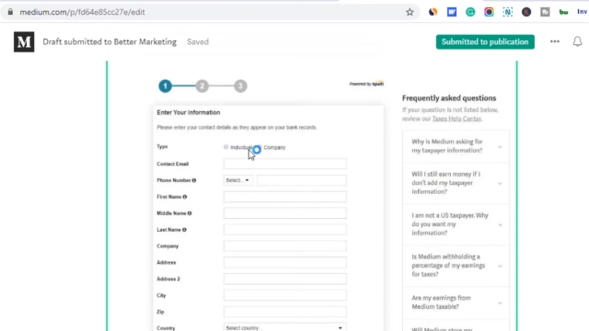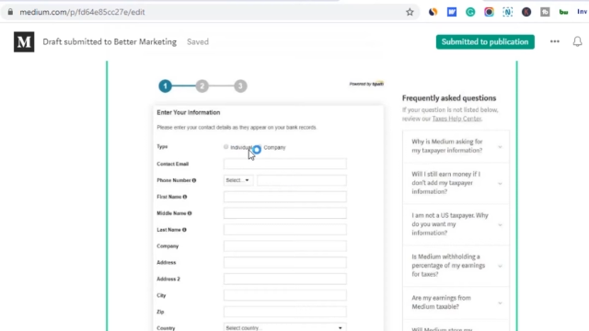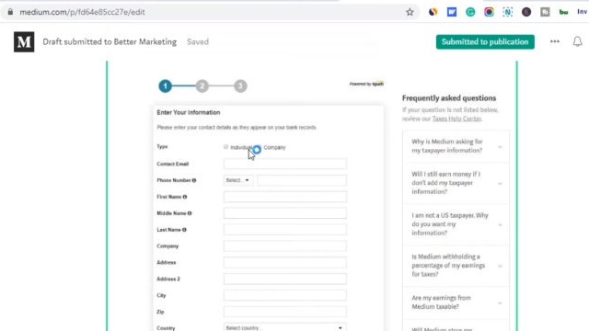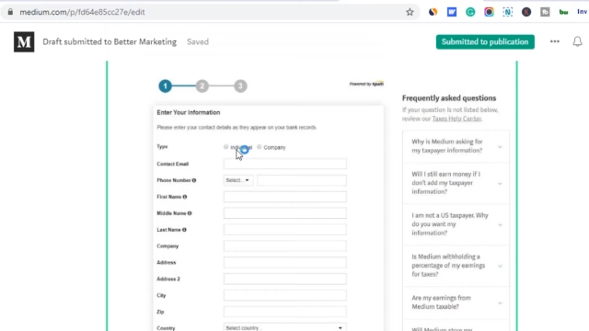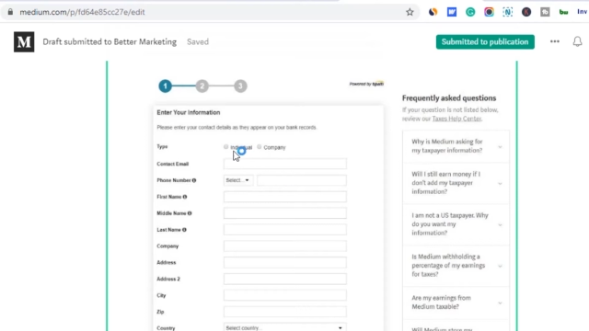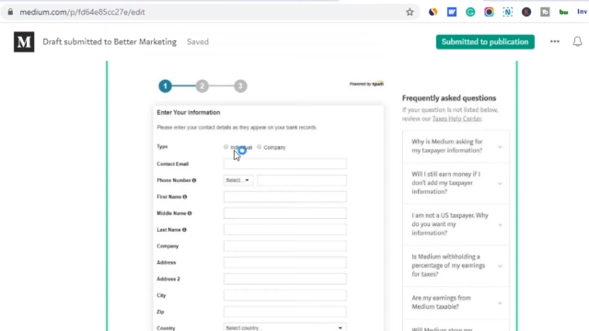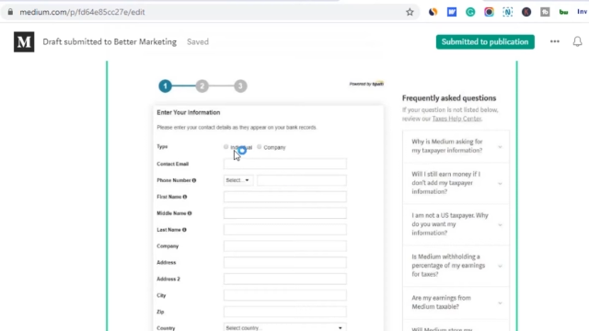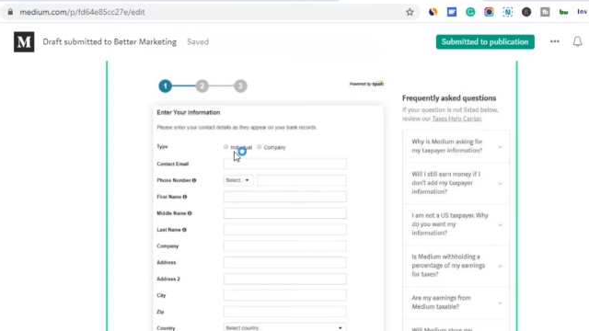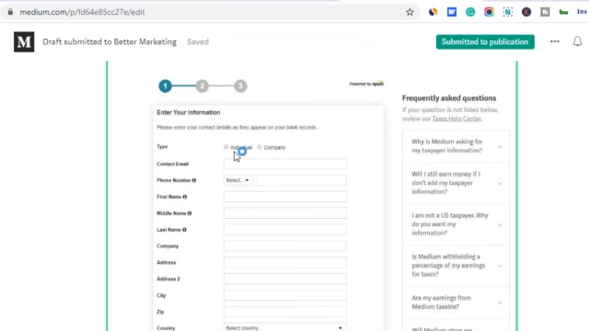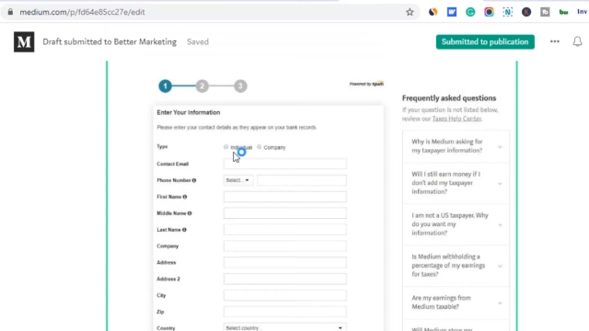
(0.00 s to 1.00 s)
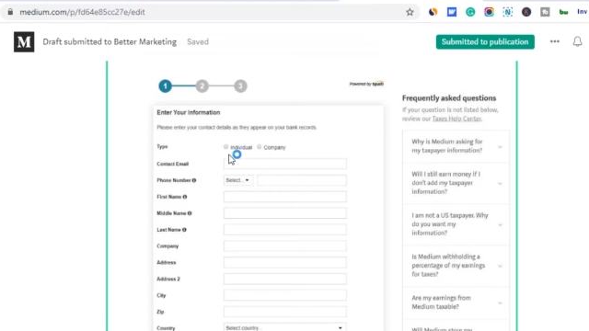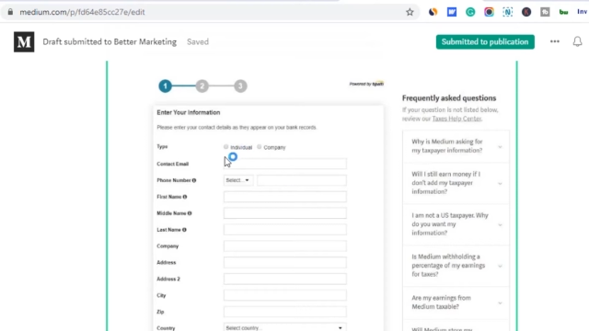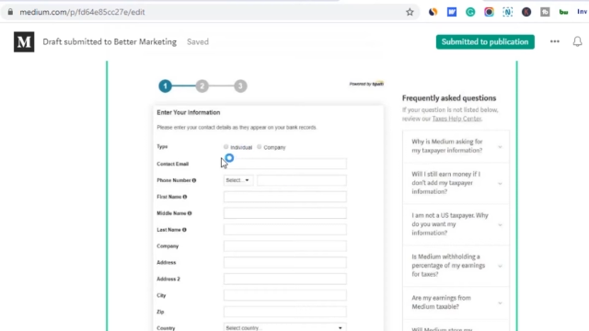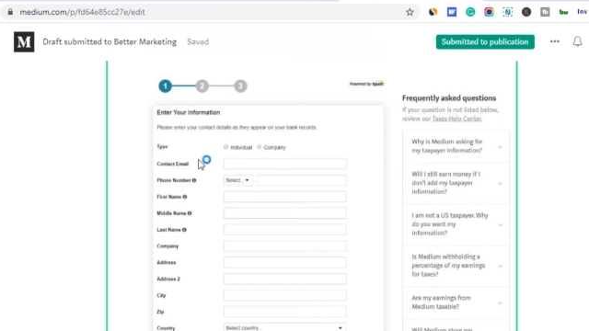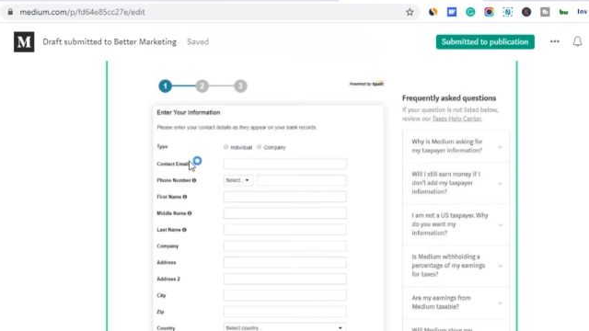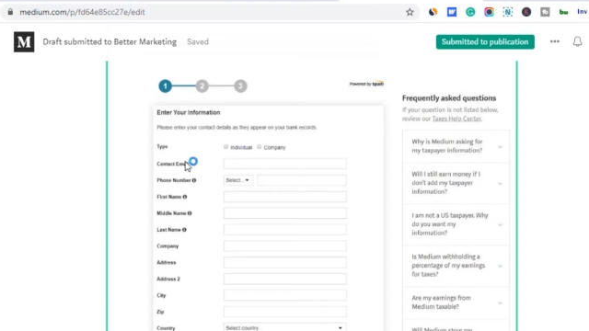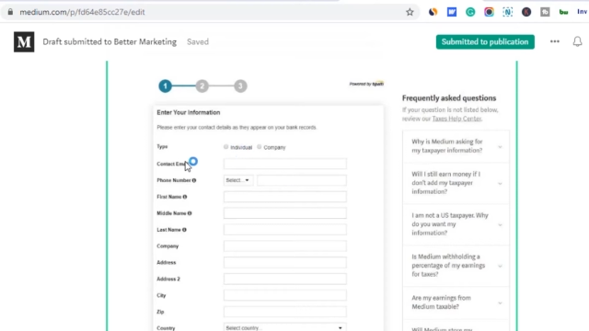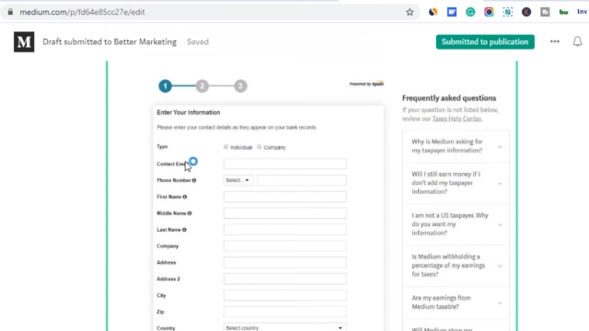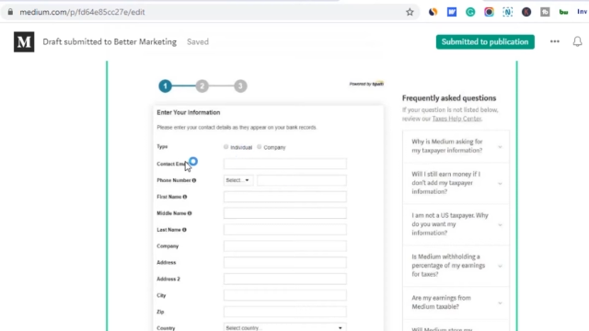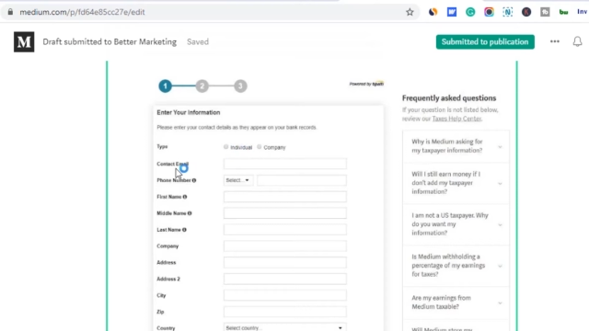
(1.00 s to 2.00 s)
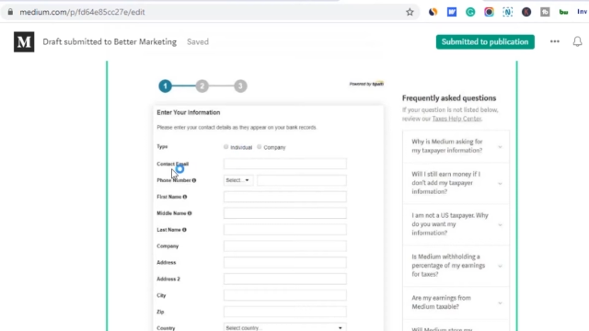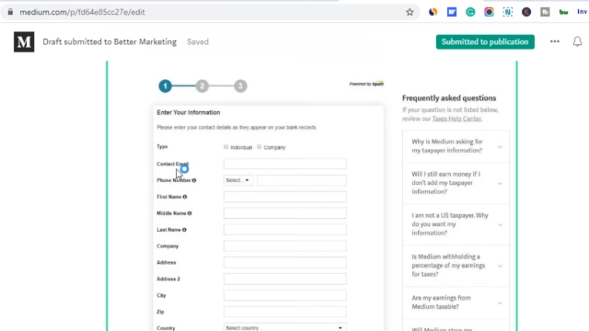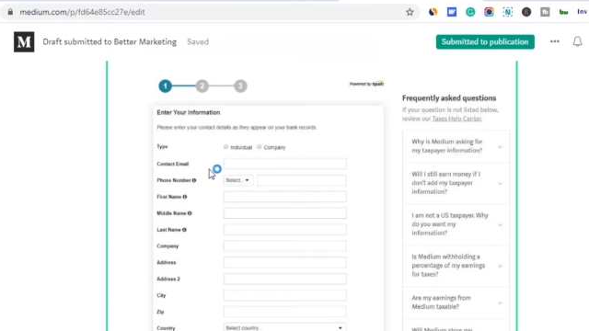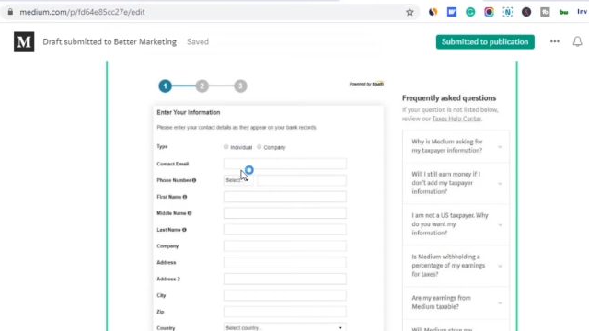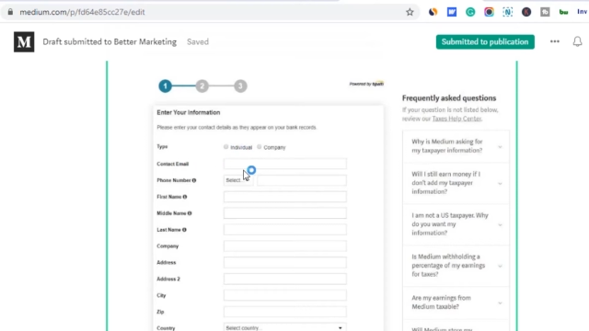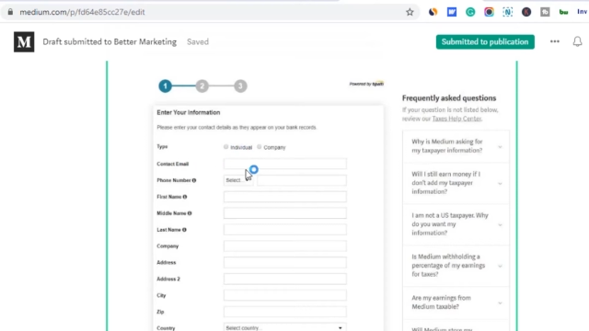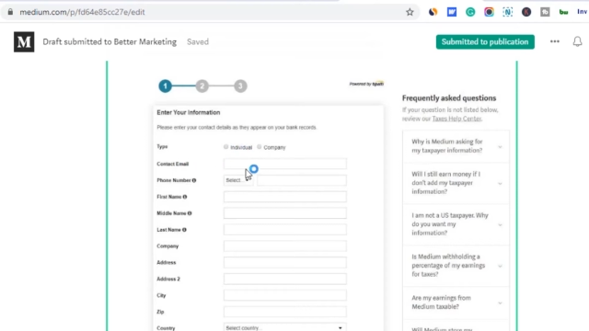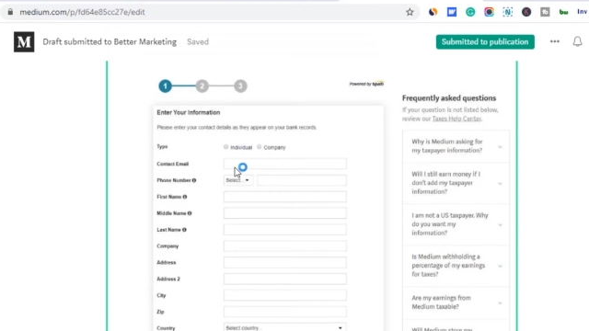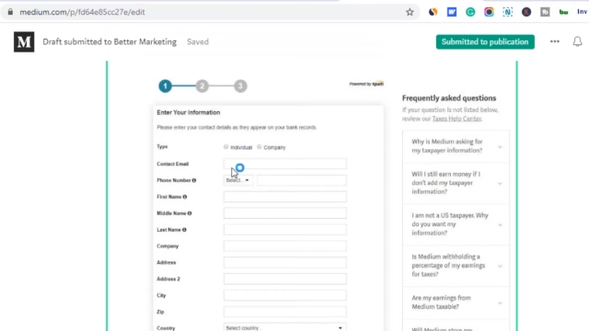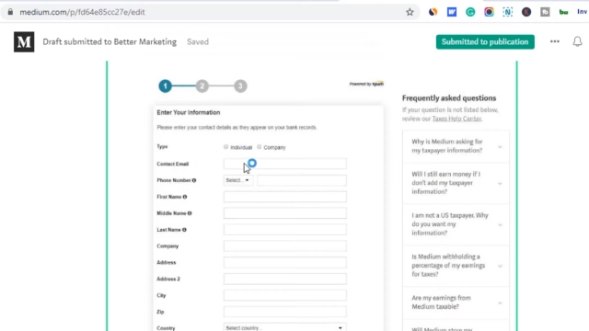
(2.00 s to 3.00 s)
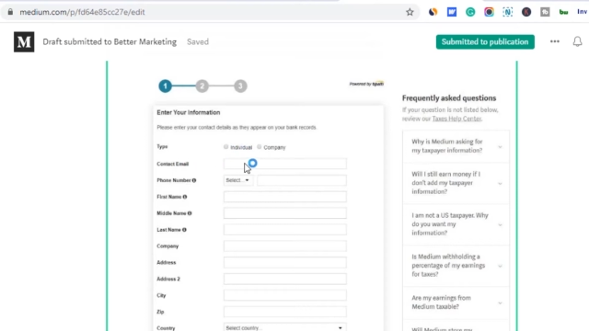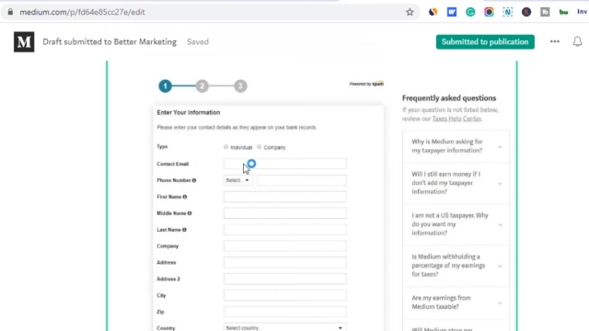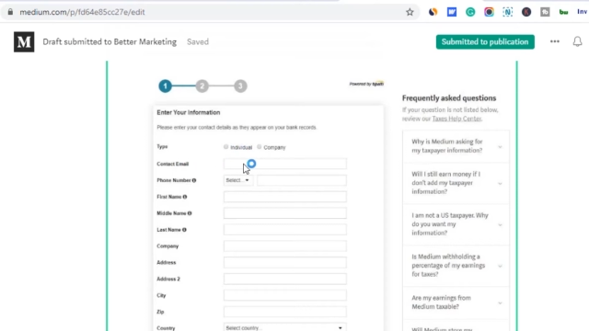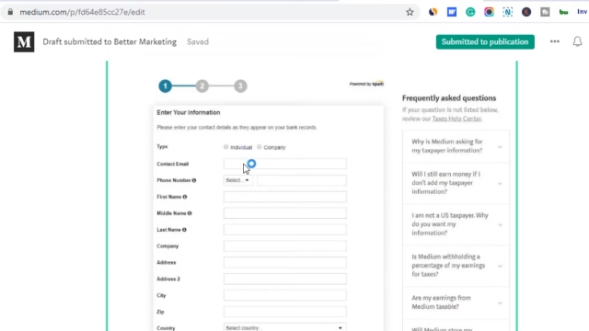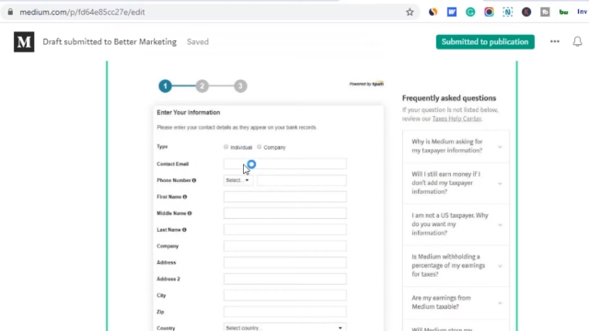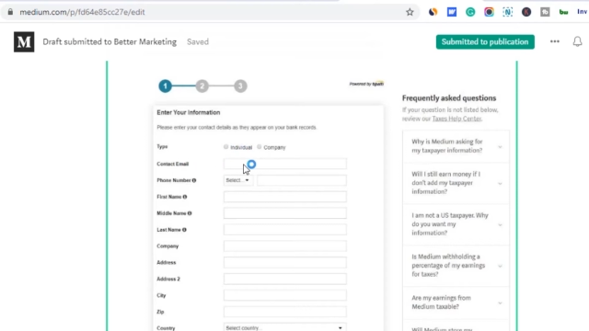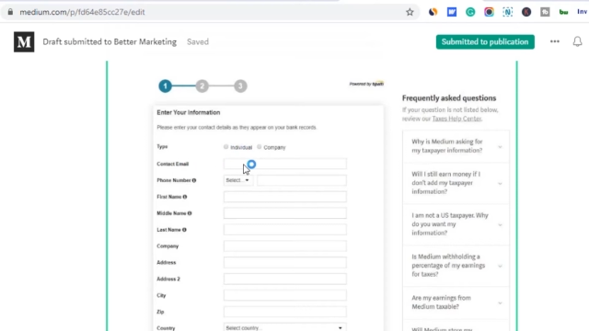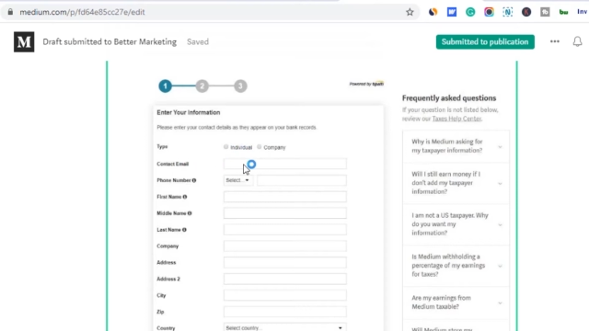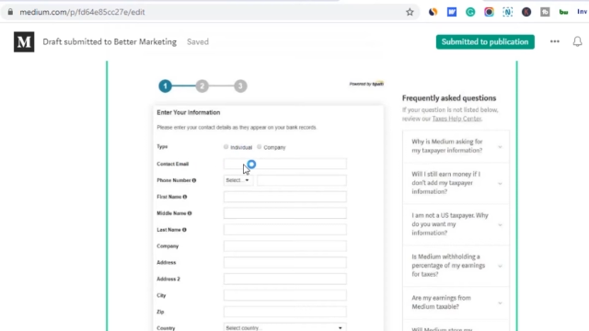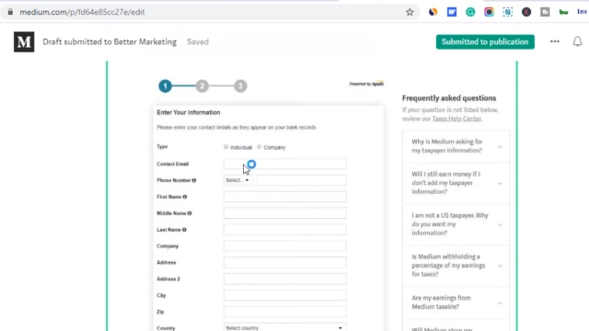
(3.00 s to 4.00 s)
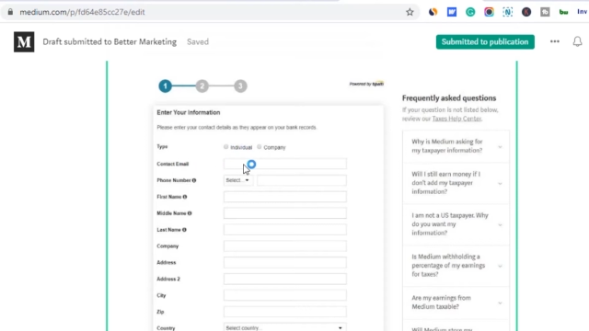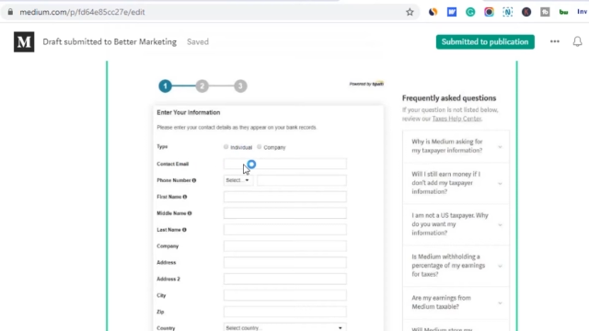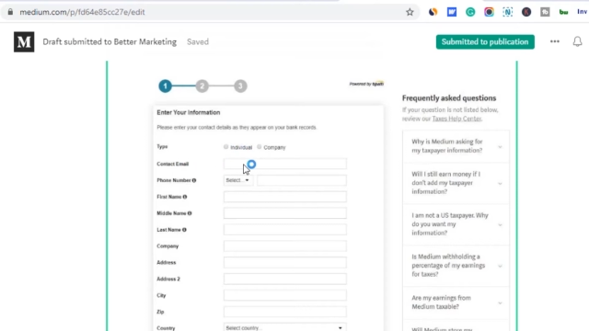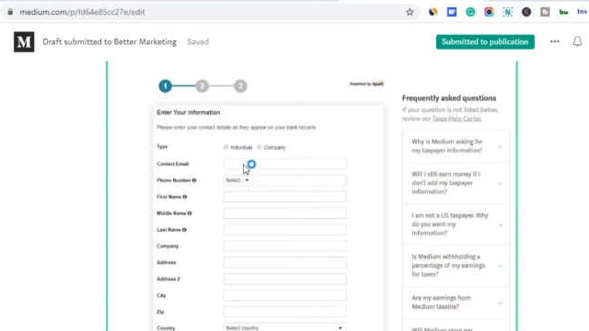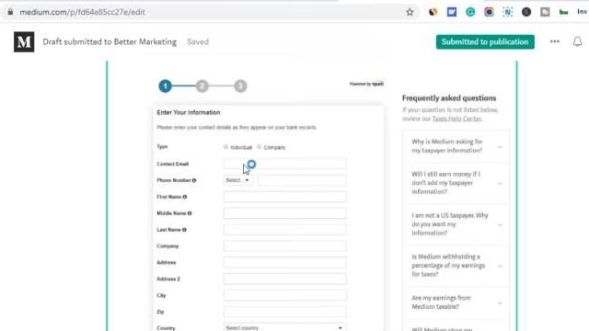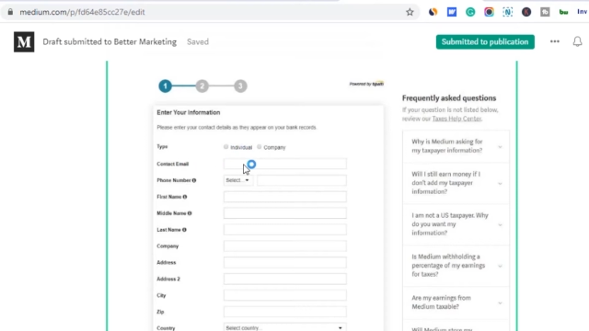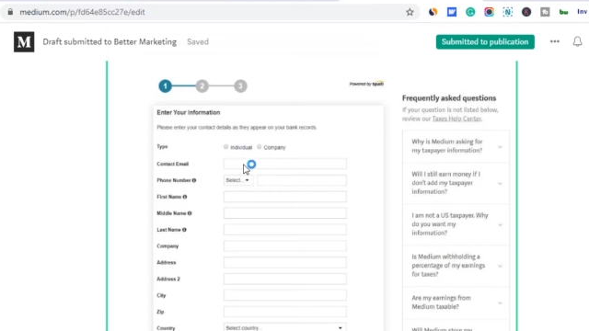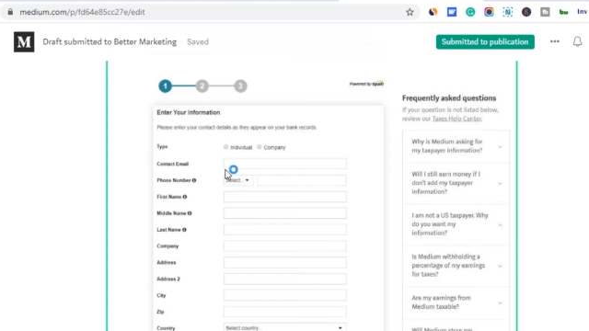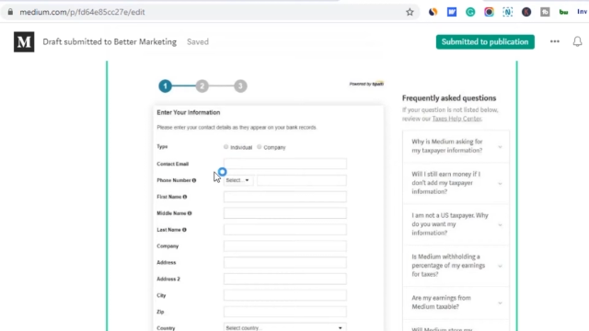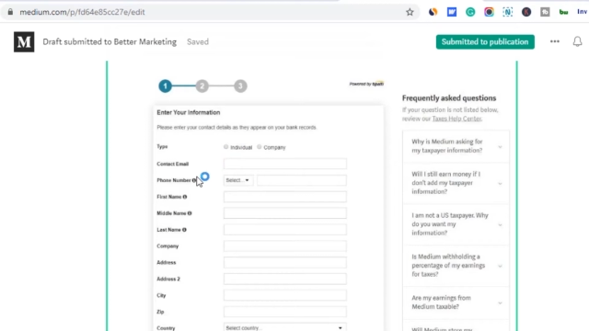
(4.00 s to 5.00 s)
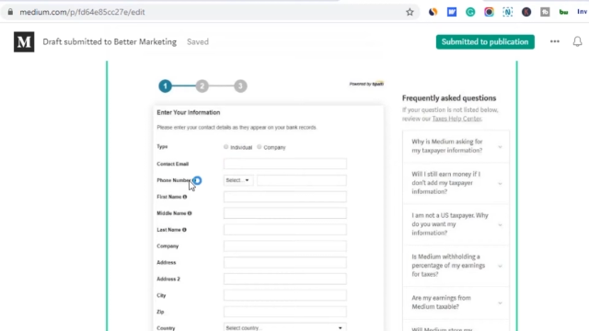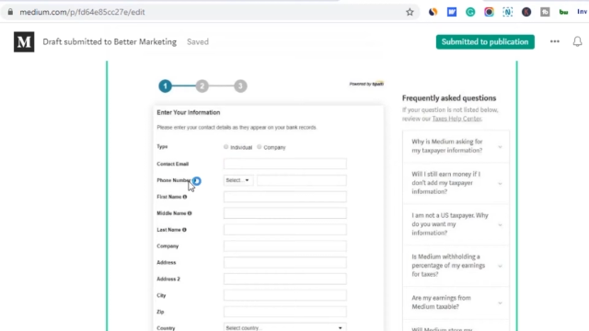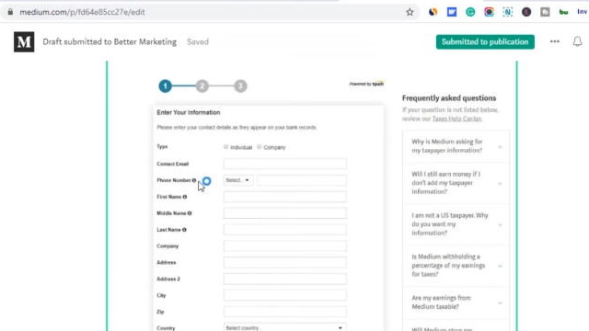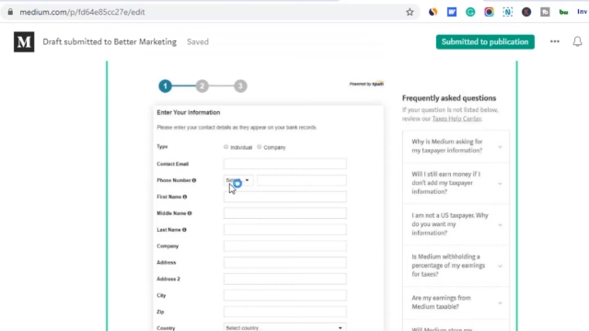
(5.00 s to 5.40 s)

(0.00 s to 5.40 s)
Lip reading: Nobody's mouth can be seen.